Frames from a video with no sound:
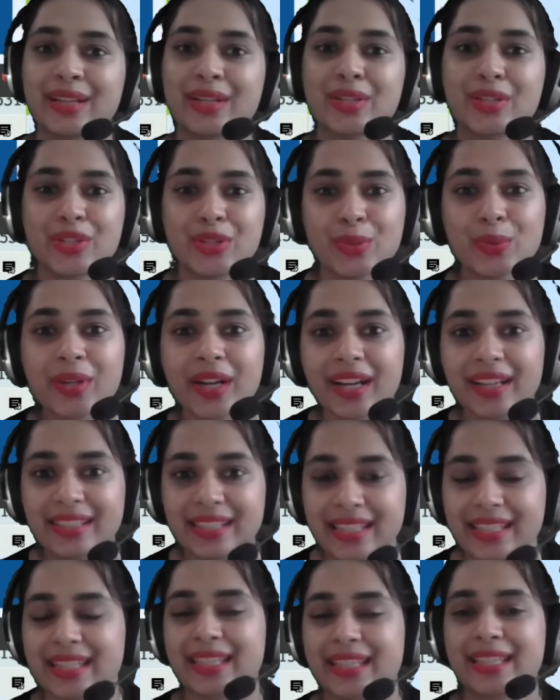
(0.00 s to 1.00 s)
sugar
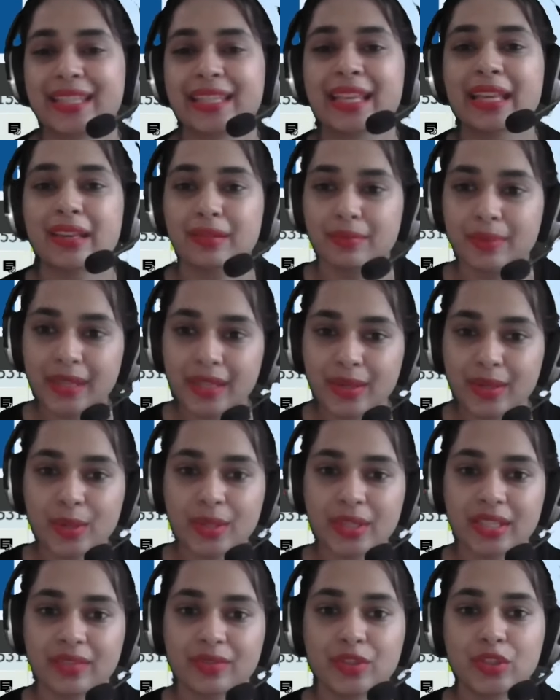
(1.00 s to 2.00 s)
disease
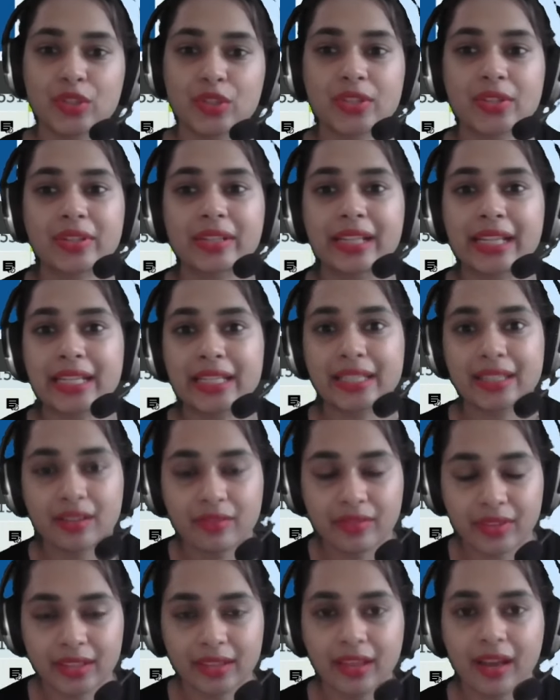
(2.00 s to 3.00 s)
because which is
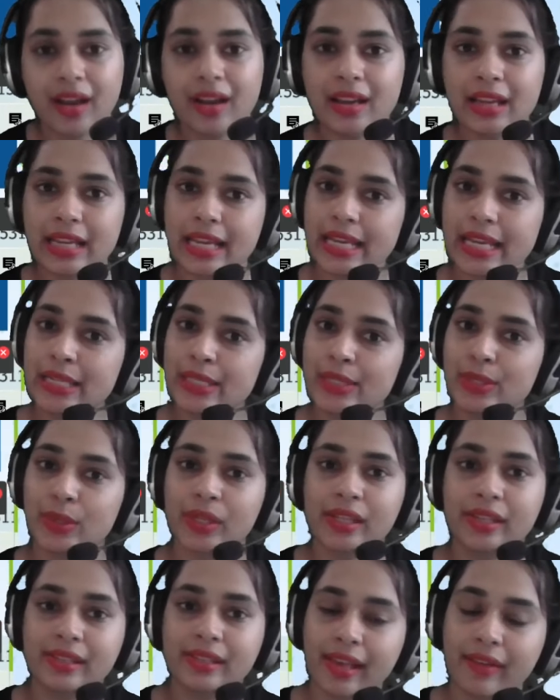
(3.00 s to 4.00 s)
related with the
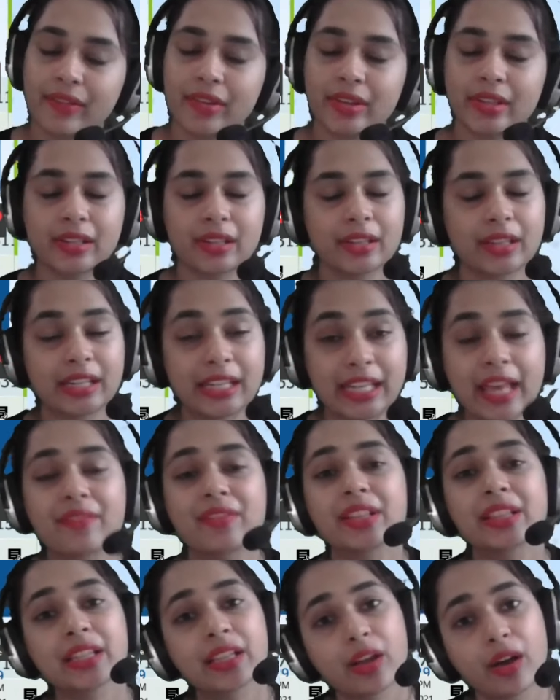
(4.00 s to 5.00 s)
insulin level,
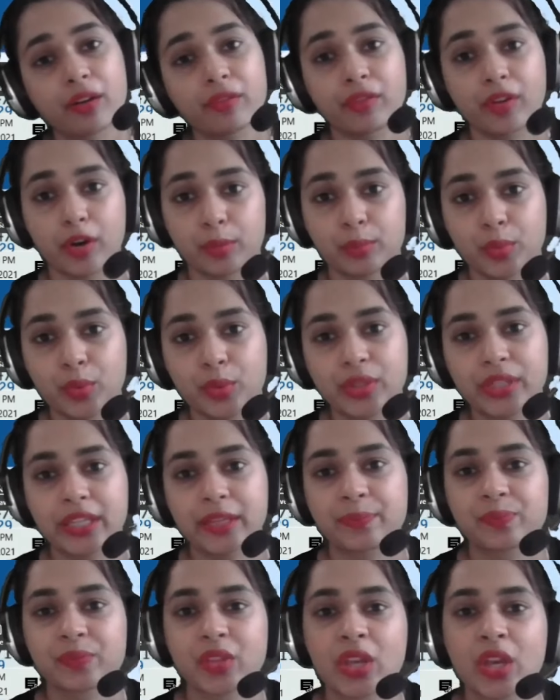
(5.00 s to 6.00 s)
level of our body.